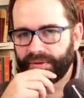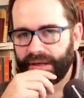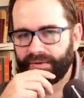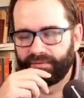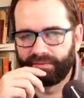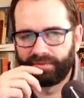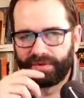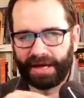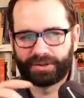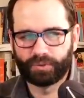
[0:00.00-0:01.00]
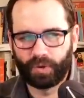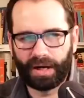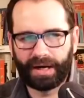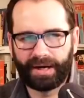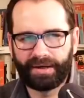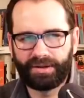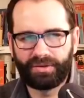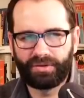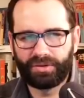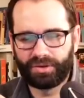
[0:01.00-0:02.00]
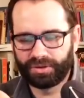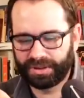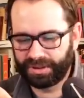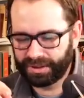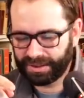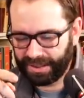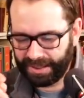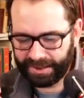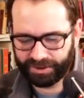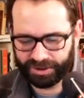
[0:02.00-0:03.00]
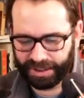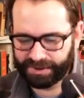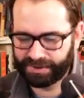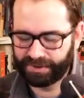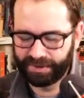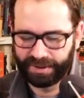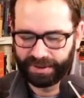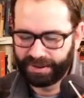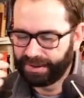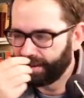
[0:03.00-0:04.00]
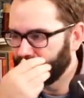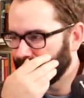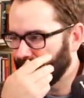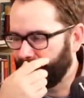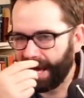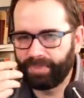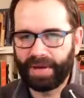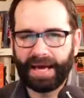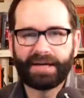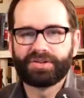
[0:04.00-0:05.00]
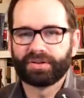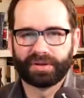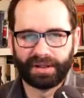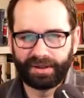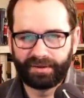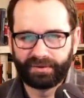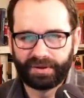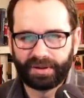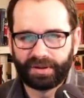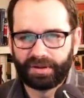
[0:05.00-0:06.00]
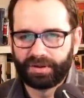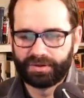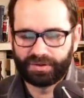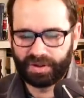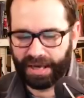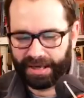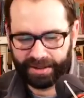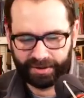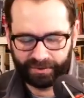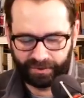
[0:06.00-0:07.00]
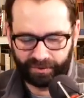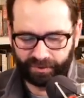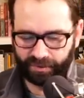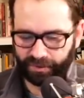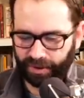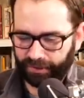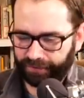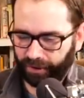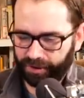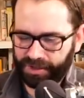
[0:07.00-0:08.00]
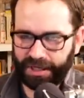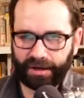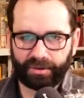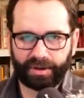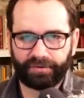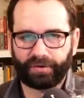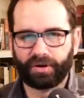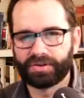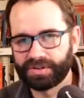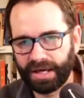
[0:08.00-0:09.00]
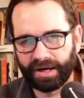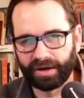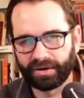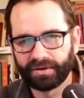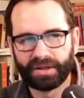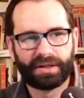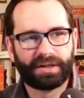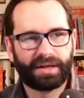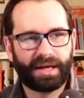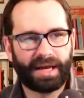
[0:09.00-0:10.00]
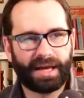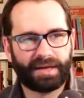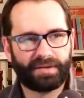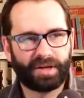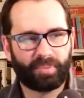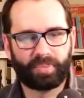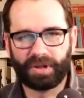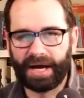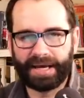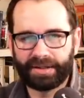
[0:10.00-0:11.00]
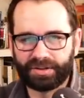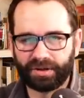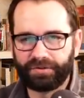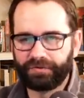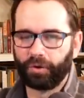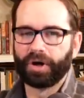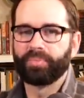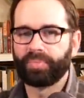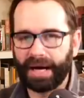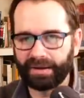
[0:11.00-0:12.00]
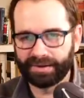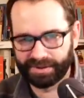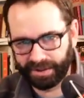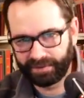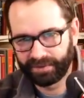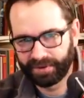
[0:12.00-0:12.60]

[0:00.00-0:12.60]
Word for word: And that's why you, you, you can't just haphazardly take a verse here and a verse there and apply it to foreign policy,